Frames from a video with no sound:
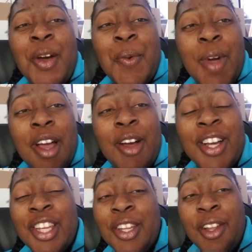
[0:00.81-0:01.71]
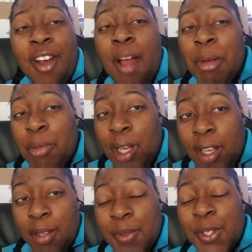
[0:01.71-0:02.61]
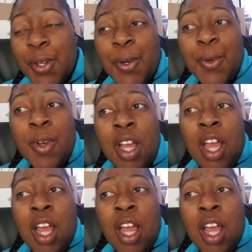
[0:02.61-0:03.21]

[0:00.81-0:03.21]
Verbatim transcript: well, you know, I'm a mom, so